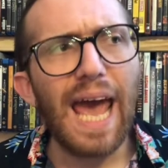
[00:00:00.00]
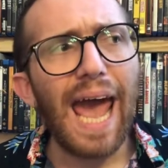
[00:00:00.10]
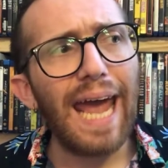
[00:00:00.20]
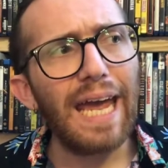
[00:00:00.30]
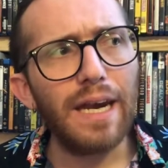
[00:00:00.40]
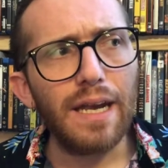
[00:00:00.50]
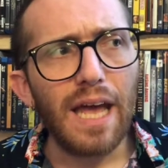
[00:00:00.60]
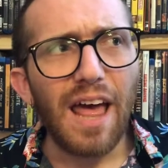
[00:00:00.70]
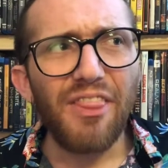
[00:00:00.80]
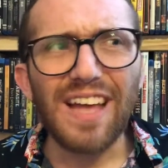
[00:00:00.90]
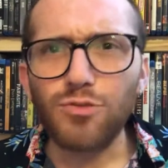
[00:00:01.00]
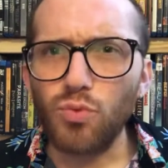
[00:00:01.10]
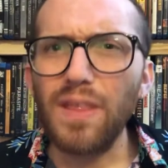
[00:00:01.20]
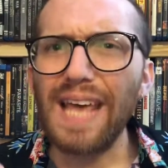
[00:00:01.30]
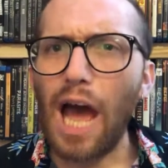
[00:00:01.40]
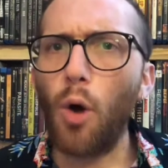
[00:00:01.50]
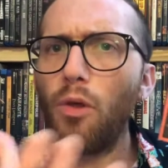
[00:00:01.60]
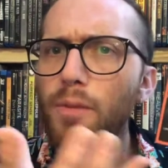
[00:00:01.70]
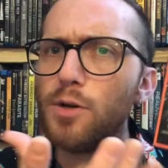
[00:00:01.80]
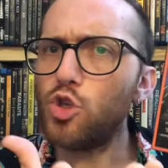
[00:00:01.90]
and that's really how
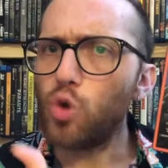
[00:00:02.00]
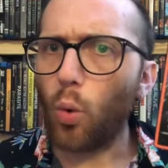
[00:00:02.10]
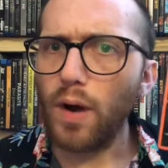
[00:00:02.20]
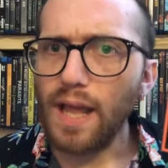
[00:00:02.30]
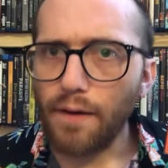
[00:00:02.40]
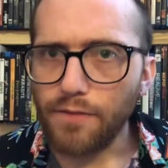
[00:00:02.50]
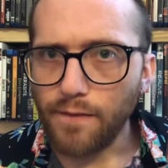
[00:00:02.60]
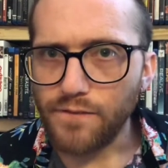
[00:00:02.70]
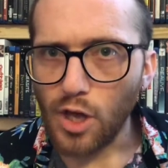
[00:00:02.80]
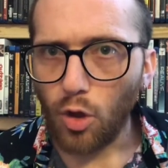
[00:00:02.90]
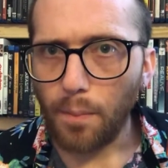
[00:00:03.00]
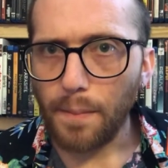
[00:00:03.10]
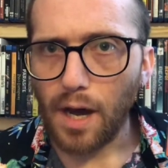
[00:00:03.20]
the majority of the film,